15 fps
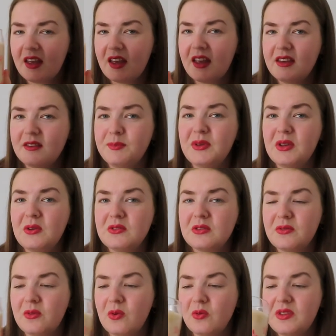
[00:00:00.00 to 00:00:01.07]
is
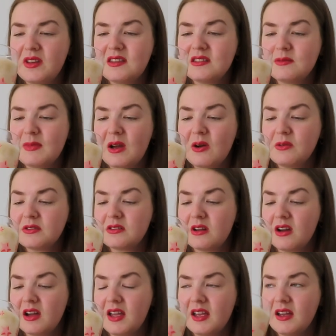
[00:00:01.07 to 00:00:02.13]
beautiful. This smells
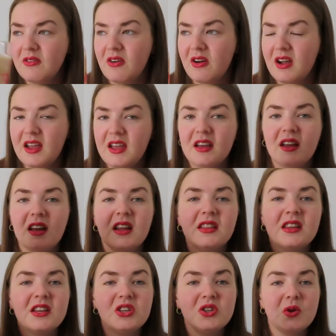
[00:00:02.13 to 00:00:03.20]
like, right,
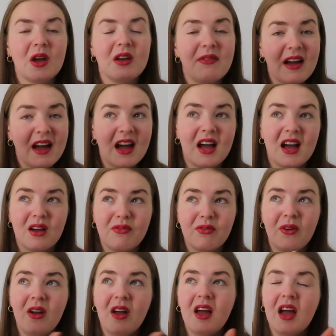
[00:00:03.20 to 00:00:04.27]
did you ever have
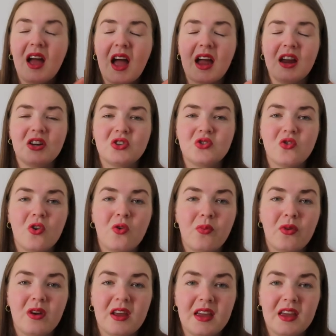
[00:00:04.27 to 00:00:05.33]
a
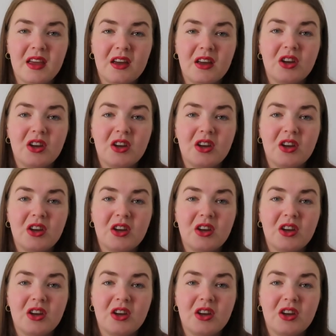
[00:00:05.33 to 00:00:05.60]
strawberry